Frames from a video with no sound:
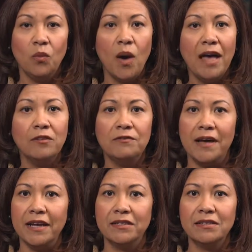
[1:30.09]

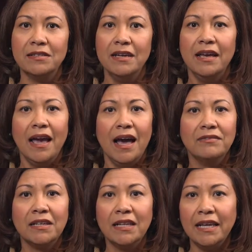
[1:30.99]
Wildfires
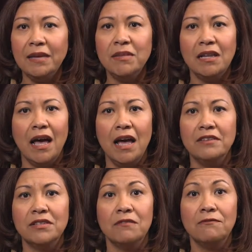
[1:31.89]
have claimed the
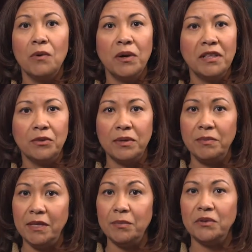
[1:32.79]
lives of 43
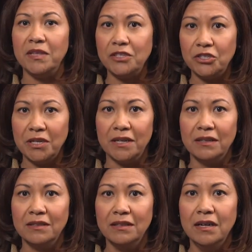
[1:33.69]
people this
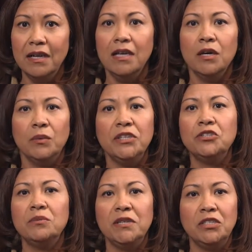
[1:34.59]
year. We
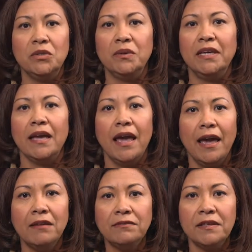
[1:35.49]
should be doing
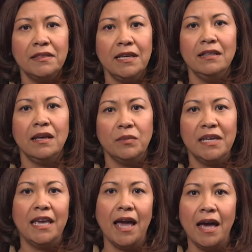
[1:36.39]
everything that
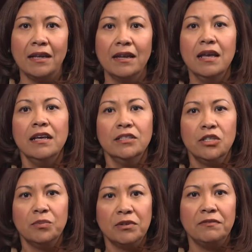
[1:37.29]
we can
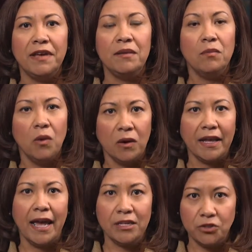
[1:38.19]
to prevent more
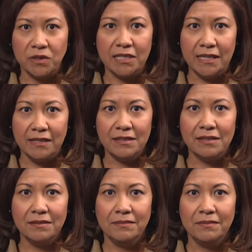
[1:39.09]

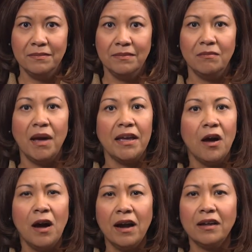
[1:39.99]
casualties. My
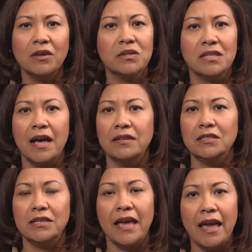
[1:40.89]
heart goes out
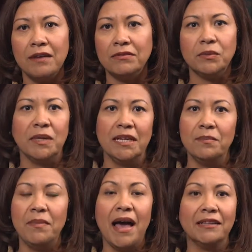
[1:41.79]
to everyone
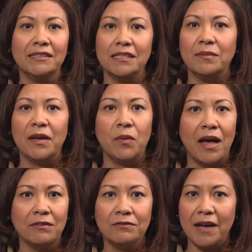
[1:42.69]
impacted by
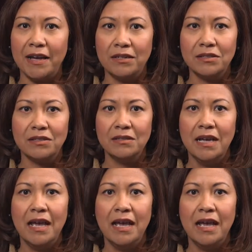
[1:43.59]
wildfires.